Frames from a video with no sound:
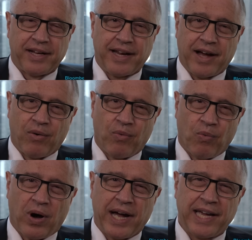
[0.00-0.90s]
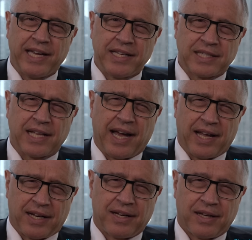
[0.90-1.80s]
Now, why is
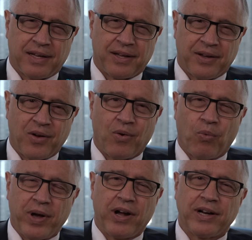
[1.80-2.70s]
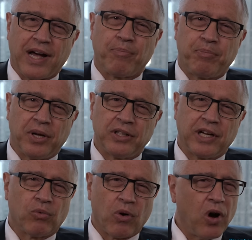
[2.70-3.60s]
that? We are not
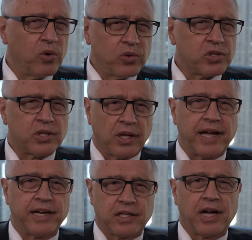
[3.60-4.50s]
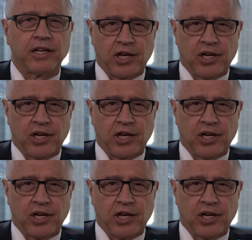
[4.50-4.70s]
building roads, the last I